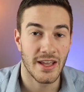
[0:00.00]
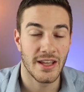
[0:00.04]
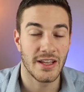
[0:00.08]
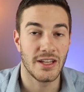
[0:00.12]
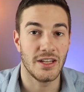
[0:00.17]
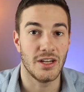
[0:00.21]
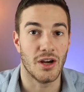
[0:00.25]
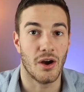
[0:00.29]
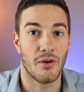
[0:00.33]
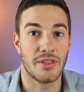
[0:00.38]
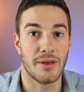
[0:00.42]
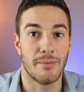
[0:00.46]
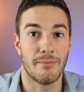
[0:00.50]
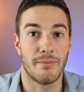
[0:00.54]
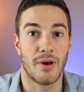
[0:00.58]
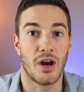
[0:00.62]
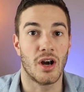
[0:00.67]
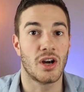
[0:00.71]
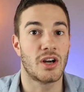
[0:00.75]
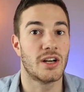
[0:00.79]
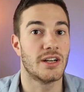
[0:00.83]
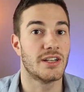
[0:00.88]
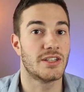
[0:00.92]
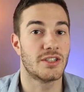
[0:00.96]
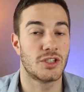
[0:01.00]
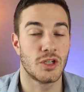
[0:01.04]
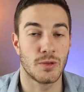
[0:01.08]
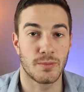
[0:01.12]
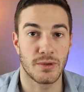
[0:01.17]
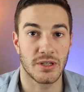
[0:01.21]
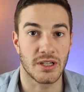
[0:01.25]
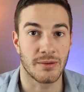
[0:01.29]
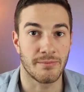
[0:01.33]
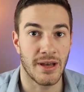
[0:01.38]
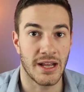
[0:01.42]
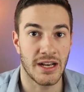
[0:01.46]
You know, the market is super
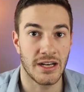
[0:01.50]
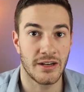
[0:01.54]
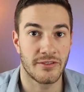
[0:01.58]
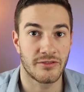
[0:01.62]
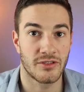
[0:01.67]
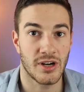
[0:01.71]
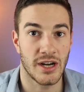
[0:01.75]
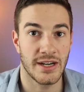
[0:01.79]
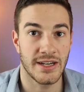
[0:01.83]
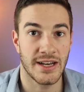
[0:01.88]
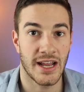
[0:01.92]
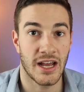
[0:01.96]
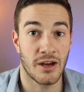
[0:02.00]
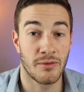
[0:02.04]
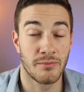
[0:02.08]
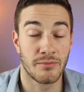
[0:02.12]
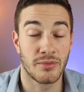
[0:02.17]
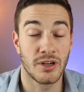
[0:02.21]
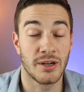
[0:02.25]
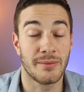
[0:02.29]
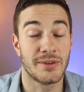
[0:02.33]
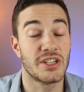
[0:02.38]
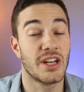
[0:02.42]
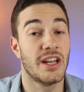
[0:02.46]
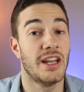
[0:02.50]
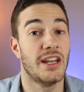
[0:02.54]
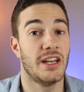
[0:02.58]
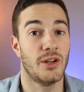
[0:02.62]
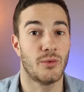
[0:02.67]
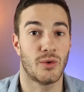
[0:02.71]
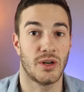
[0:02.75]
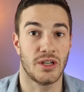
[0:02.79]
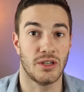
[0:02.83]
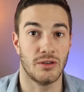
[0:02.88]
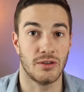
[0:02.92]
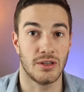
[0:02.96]
competitive right now, pretty much
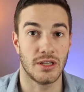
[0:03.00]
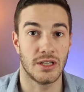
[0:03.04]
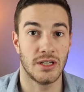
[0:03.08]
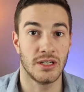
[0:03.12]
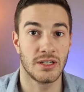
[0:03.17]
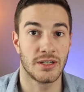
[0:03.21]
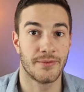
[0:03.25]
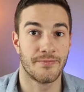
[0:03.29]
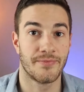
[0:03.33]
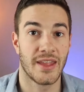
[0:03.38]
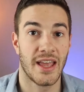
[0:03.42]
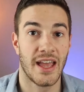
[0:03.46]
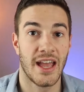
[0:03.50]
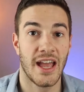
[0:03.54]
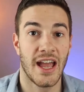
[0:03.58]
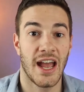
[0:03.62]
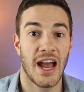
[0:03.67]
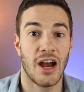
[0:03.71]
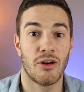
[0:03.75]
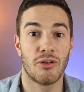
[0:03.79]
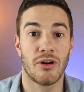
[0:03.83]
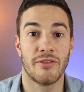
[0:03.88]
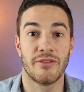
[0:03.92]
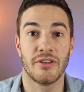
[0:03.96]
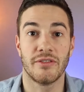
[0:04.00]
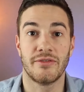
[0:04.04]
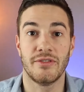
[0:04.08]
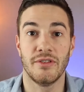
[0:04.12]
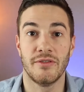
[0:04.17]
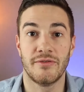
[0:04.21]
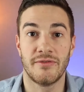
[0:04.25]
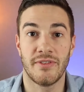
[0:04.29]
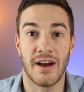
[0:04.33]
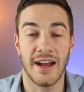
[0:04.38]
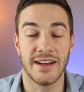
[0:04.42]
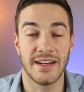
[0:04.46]
anywhere you look. However, if you
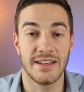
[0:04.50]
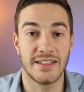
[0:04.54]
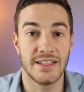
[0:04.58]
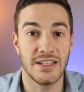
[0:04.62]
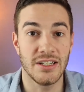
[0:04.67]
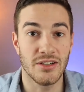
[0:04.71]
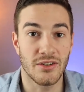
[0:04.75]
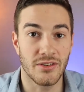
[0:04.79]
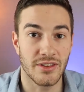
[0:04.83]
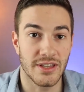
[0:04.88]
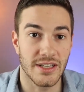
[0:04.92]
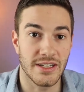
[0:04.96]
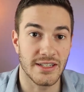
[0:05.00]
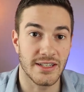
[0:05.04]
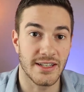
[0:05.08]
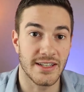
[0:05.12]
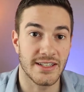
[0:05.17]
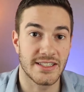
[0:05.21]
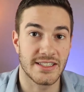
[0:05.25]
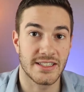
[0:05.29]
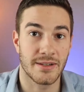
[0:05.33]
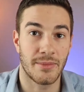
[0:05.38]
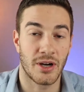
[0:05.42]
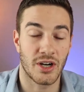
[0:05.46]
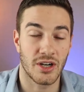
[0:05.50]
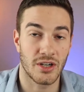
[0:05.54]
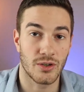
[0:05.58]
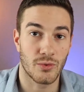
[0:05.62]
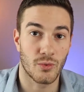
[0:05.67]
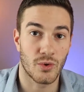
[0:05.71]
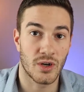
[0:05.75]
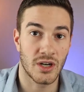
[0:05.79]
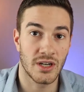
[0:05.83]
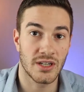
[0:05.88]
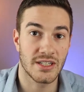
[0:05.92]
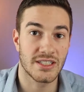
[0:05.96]
find a deal that needs some hard
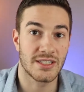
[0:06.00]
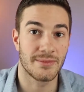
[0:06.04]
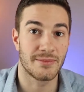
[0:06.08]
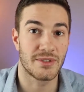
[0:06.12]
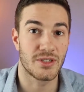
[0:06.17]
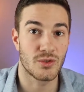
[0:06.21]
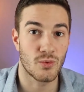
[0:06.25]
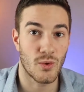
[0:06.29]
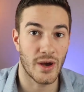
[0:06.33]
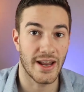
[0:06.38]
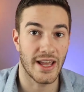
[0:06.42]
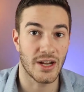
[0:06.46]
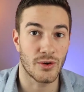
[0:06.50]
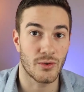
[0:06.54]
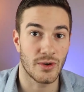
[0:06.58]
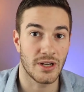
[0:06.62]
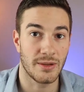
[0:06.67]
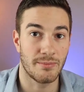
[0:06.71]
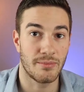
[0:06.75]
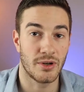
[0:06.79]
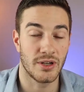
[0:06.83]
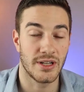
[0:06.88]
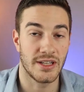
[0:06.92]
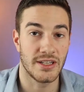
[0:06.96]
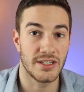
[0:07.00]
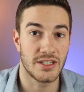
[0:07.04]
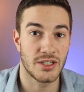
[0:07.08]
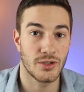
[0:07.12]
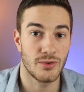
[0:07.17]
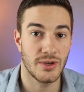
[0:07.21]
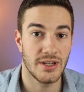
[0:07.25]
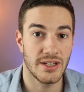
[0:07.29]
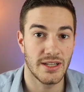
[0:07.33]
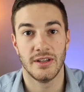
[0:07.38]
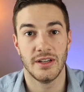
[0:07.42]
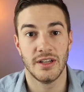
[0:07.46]
work, some sweat equity put into
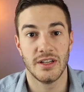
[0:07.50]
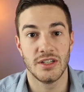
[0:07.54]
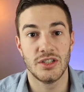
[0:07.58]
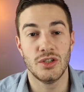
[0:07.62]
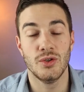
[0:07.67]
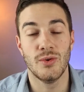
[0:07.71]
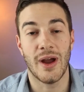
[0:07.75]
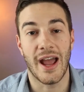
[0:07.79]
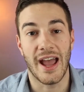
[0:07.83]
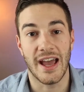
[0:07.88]
it to